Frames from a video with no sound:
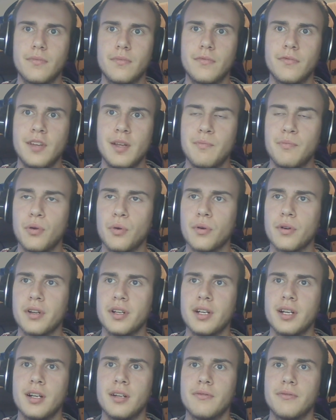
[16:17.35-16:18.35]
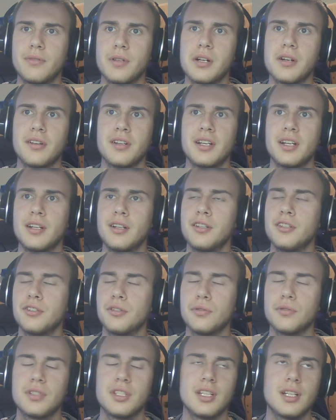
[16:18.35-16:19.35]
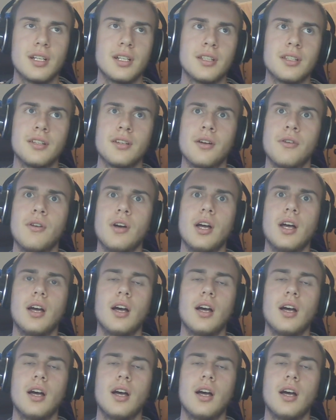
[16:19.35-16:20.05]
Flareon, Jolteon,